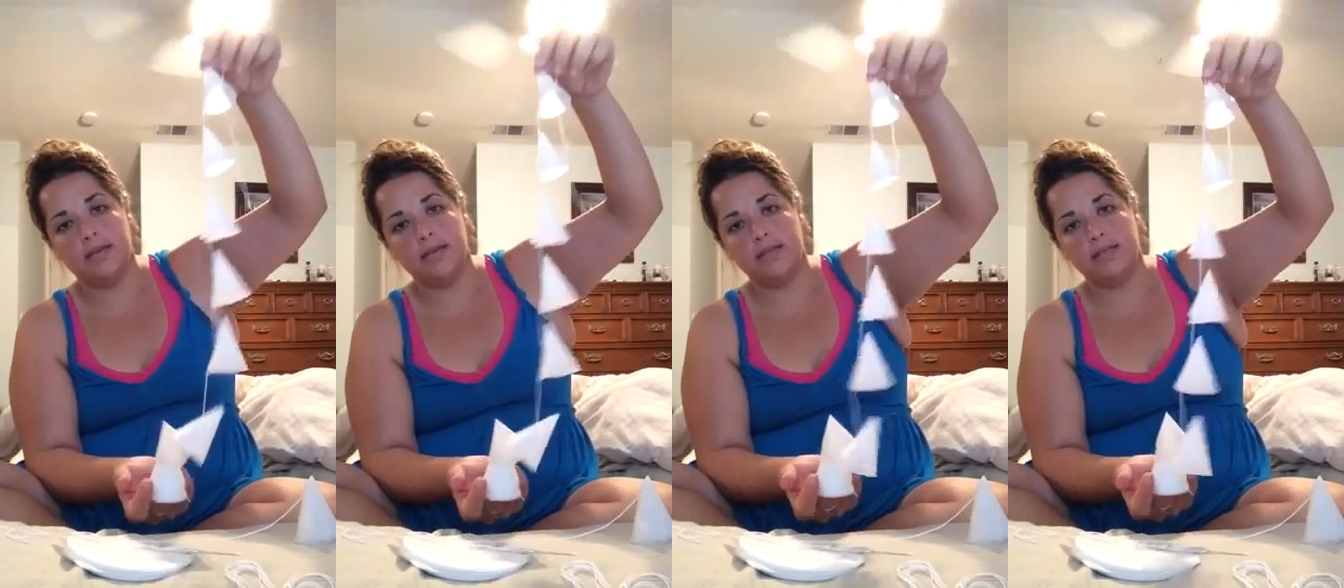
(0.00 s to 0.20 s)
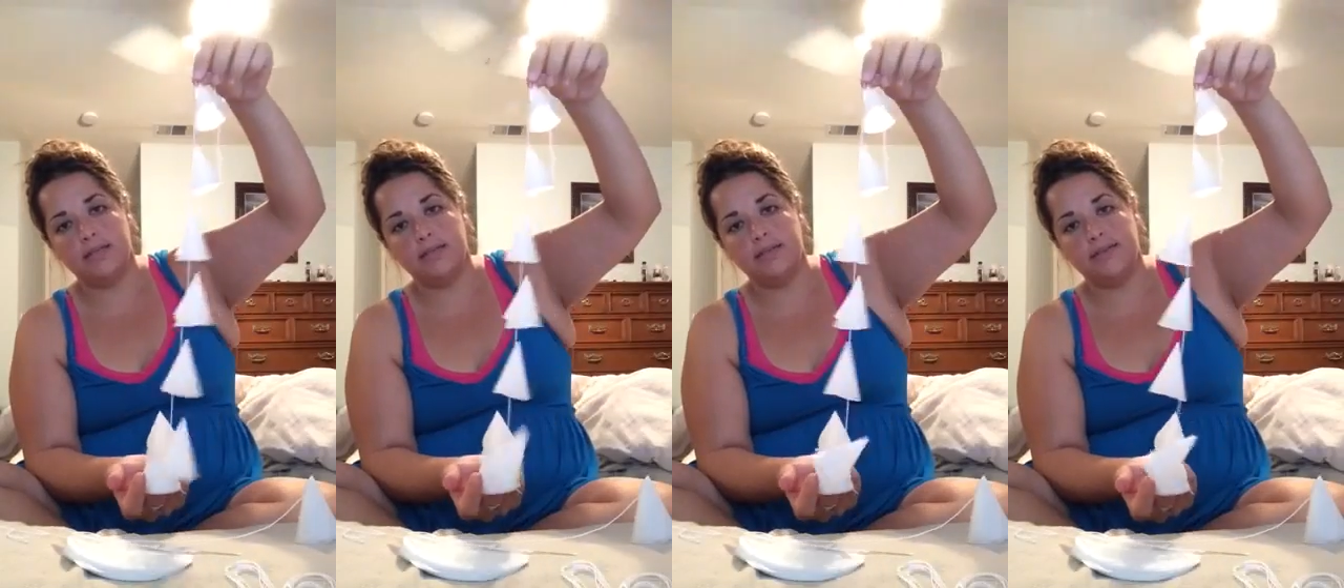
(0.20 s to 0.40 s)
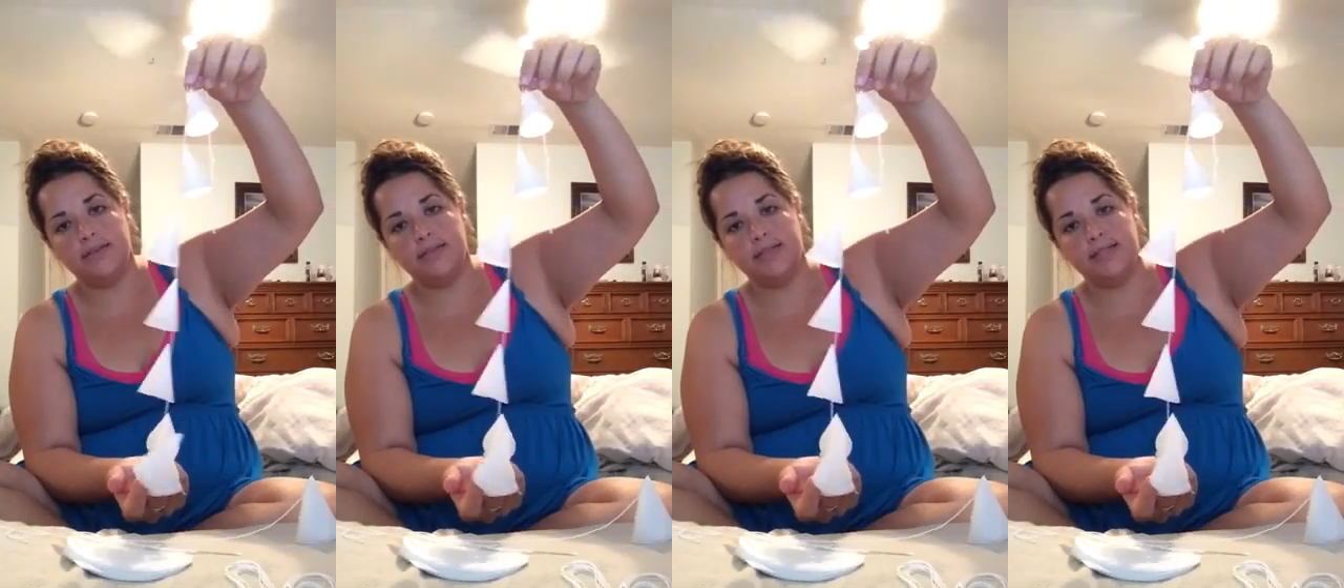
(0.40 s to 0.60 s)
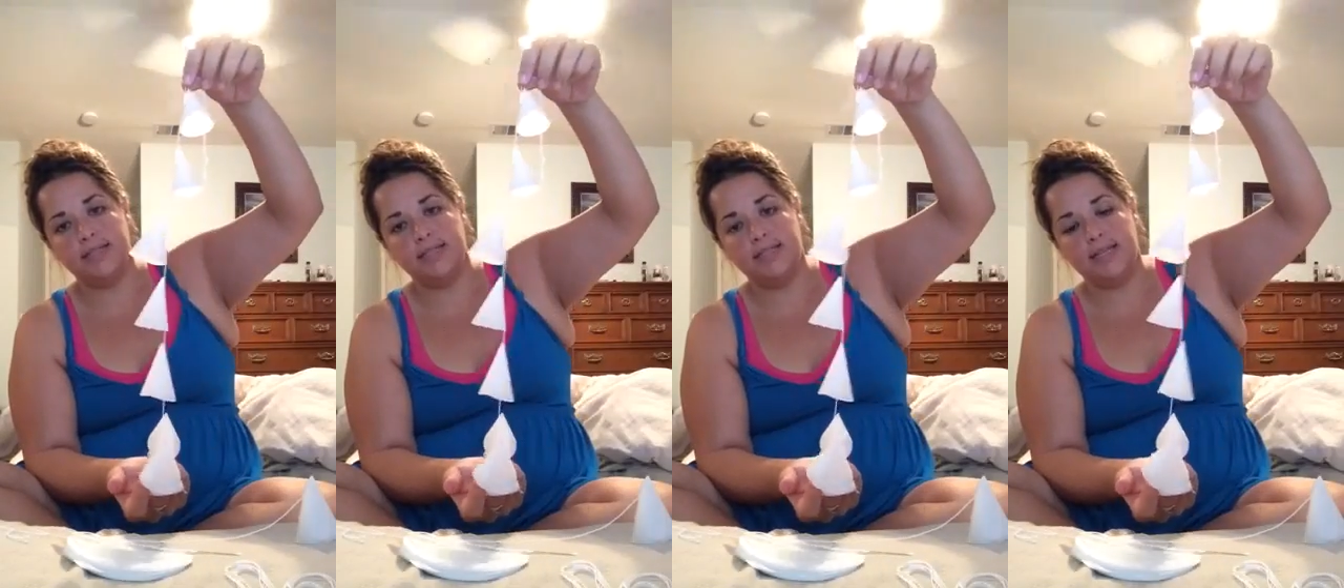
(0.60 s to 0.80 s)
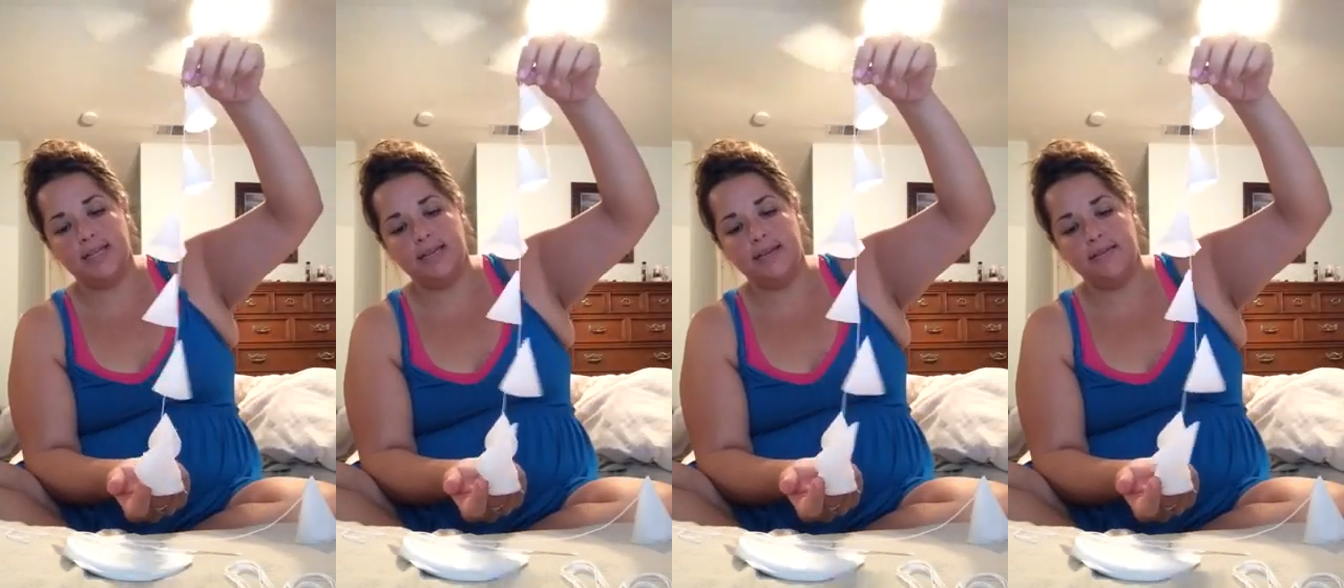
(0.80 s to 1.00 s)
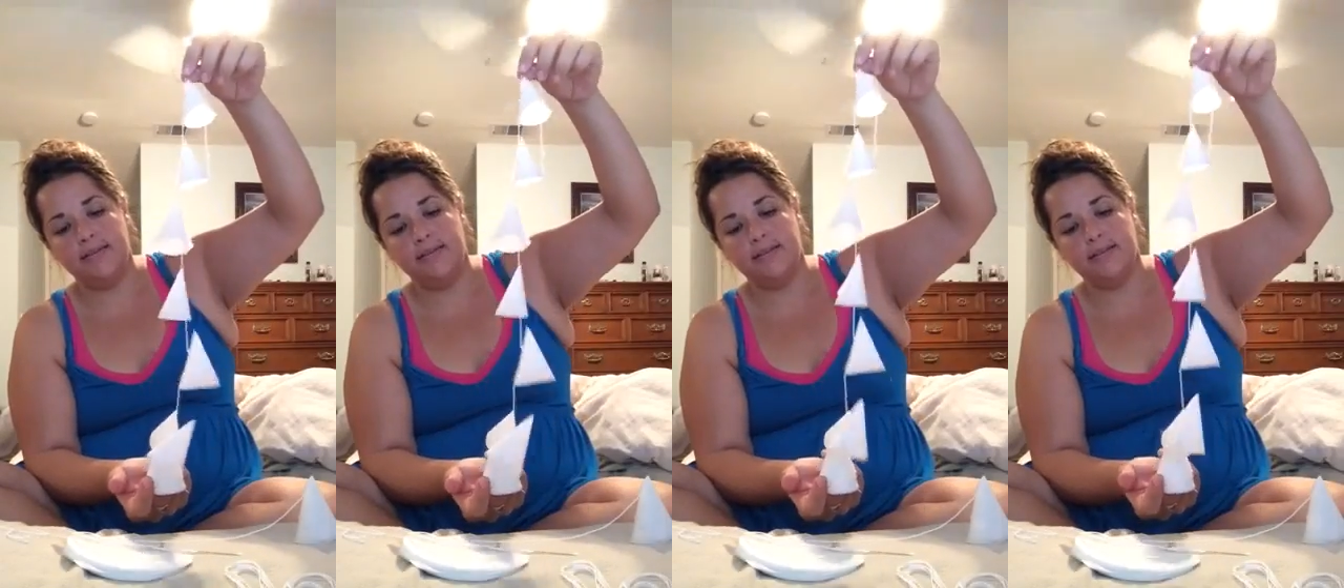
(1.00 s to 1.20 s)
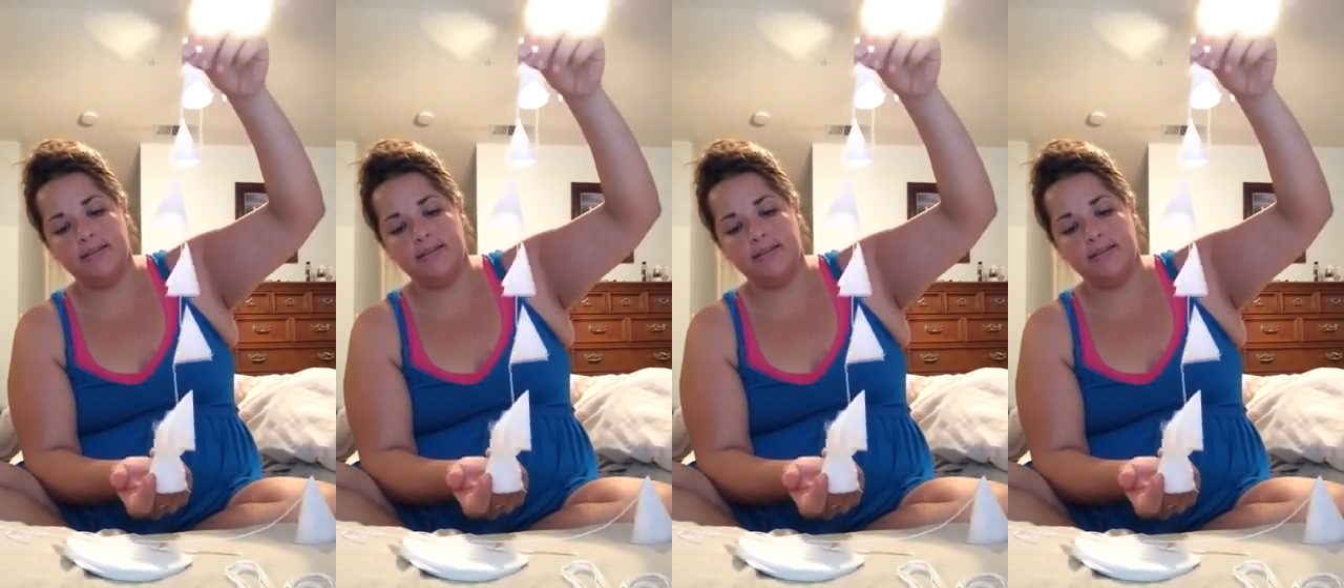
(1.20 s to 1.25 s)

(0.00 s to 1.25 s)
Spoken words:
as you can see,